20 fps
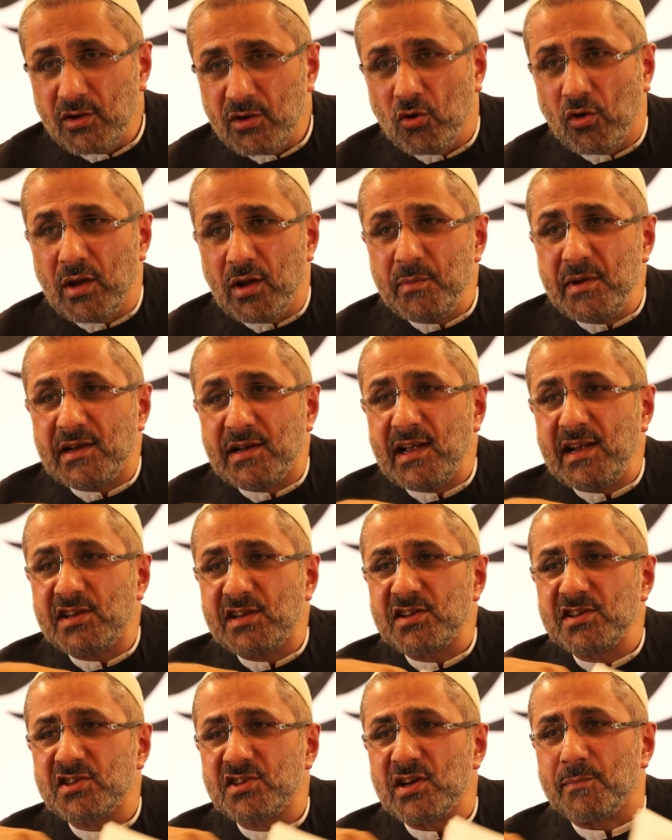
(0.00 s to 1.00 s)
your
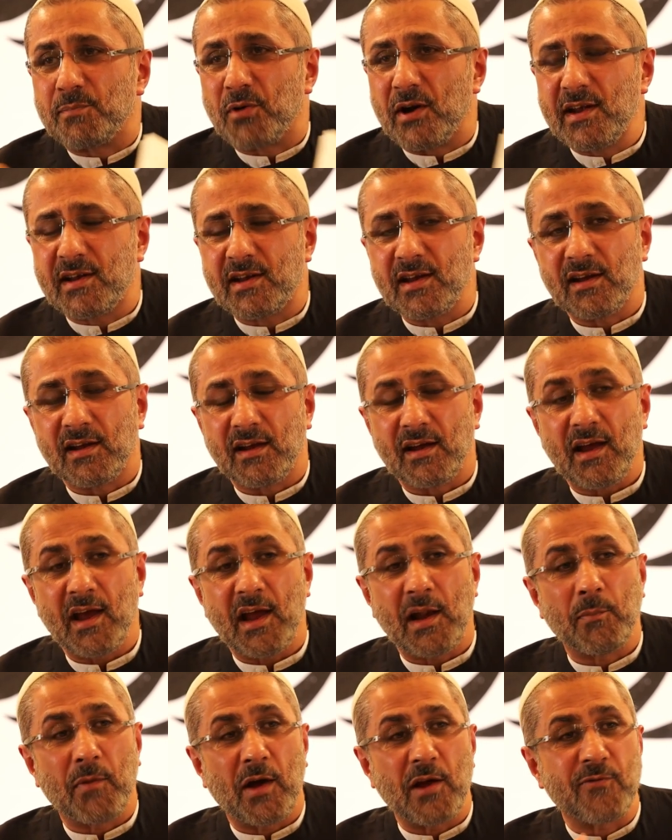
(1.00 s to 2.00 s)
limitations are breaking
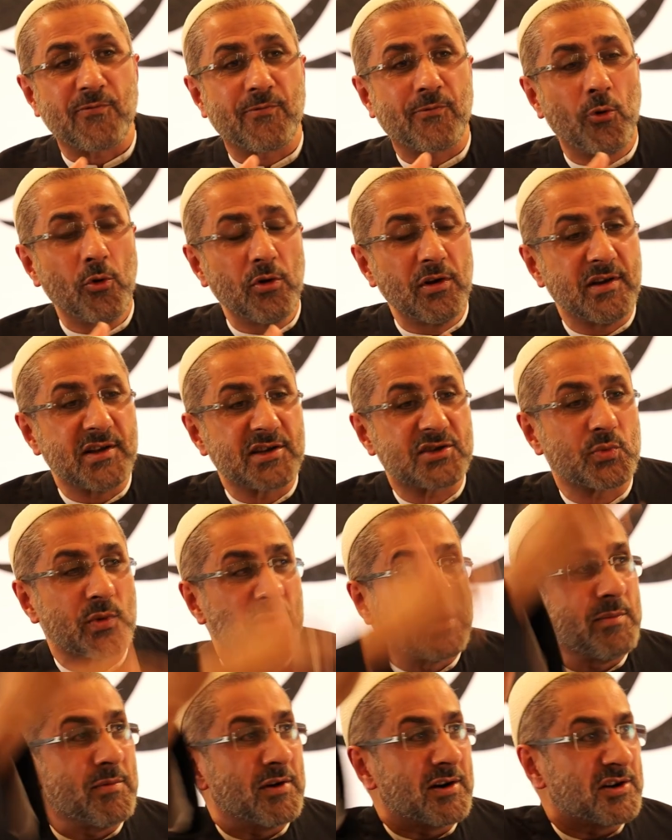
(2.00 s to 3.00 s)
and my fullness will
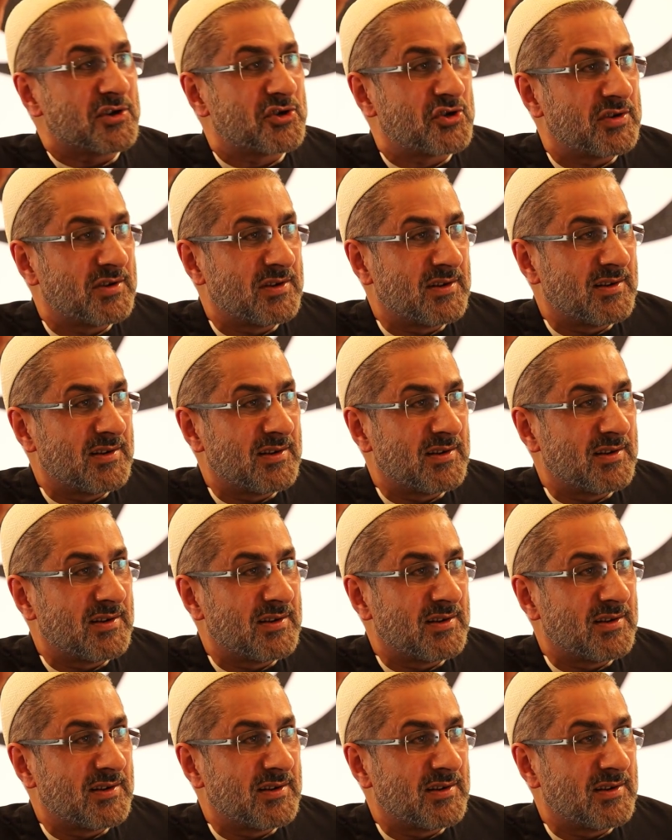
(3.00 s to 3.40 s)
emerge.